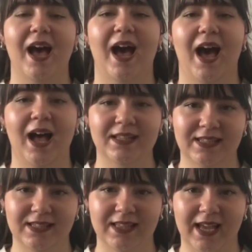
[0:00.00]

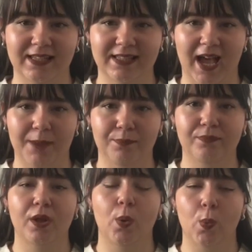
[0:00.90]
Until next time,
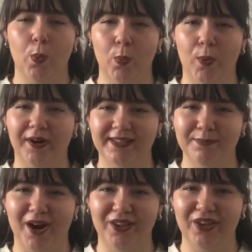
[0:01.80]
work
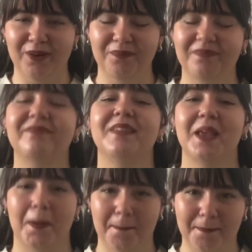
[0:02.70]
smarter.
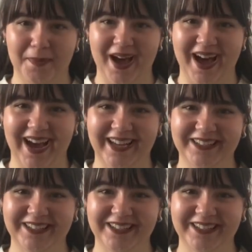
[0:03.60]
Bye.